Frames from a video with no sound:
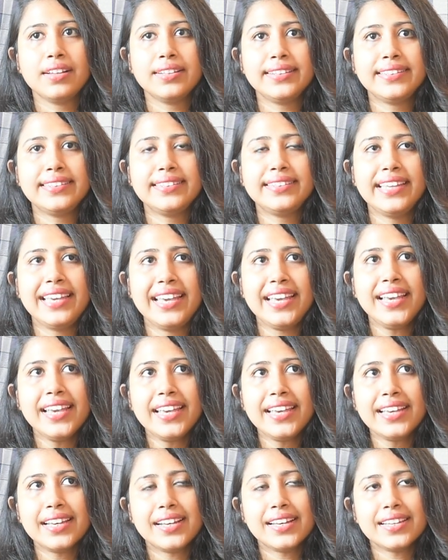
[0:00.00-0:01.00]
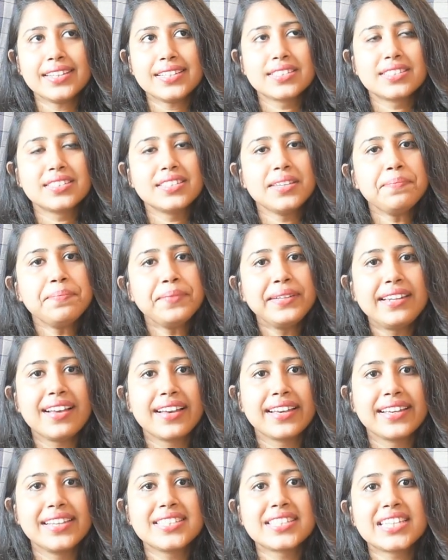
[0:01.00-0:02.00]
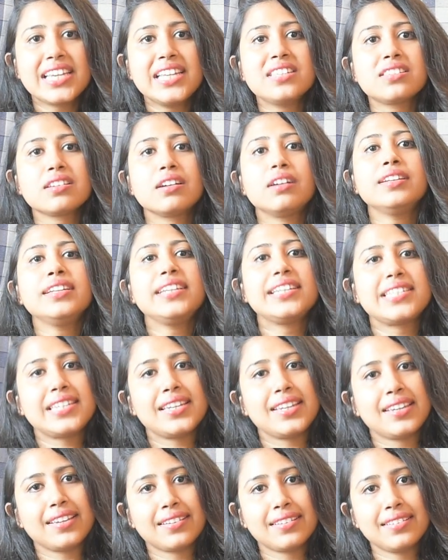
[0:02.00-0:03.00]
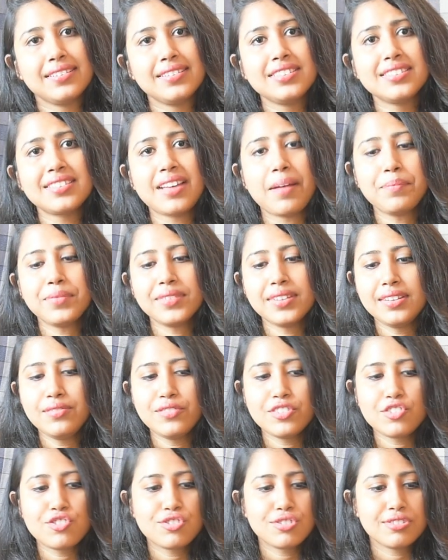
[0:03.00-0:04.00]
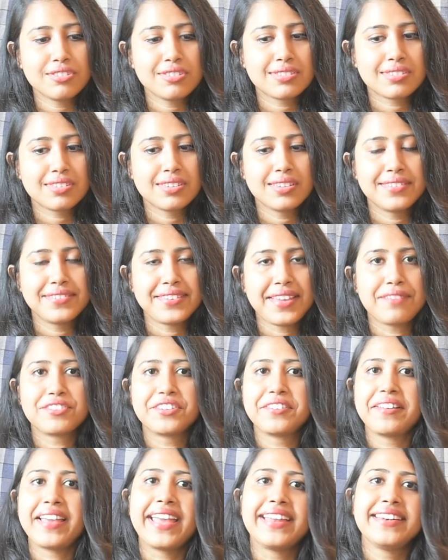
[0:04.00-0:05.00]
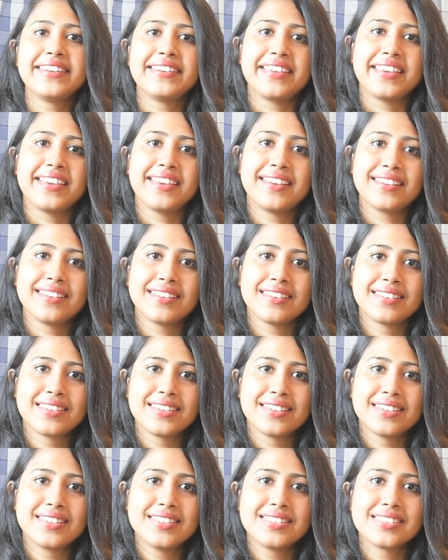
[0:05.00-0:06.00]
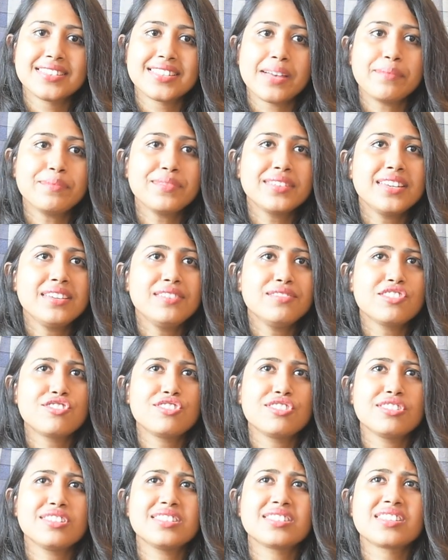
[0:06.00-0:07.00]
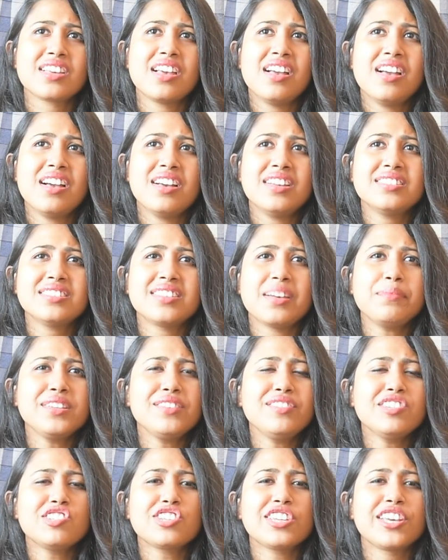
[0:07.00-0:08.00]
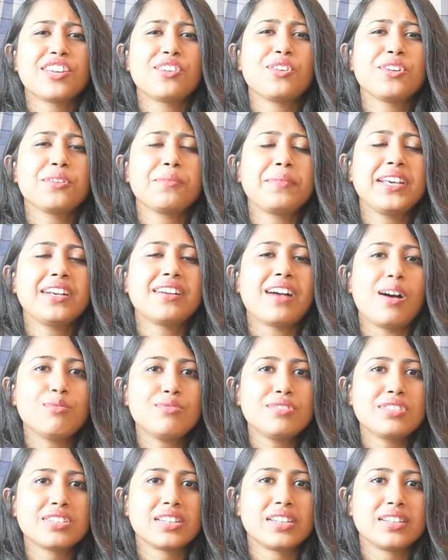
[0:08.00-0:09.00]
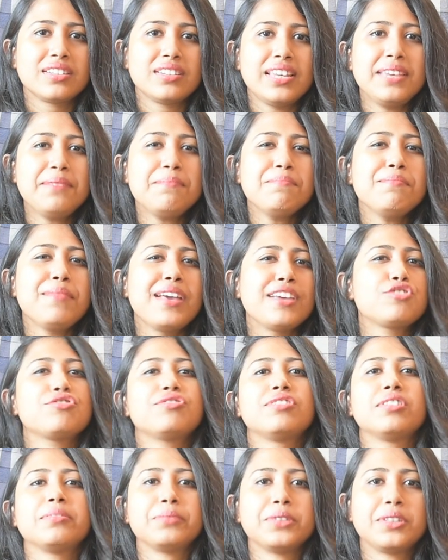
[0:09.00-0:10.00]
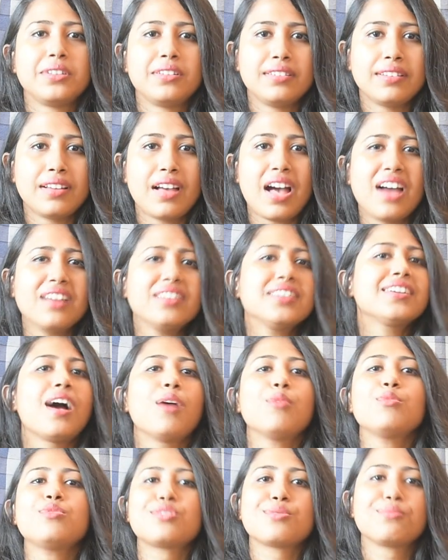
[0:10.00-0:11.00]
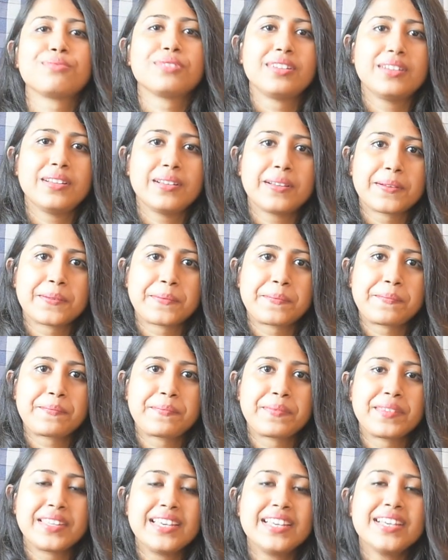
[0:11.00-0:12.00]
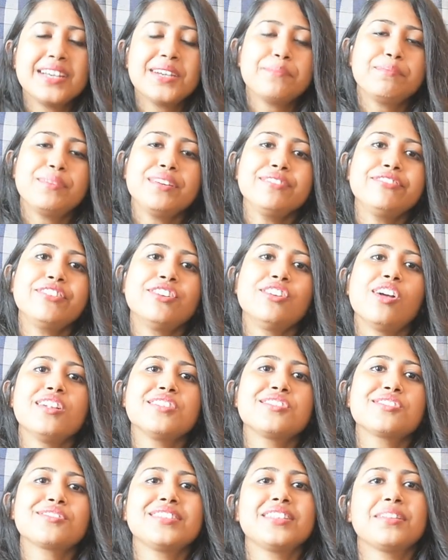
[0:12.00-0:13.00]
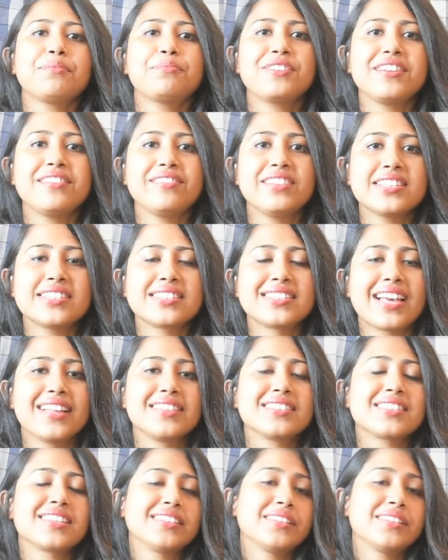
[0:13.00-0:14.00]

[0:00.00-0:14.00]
they symbolize eternity, something which is never ending, something which cannot be counted, immeasurable, uncountable. Before also in the previous stanza, the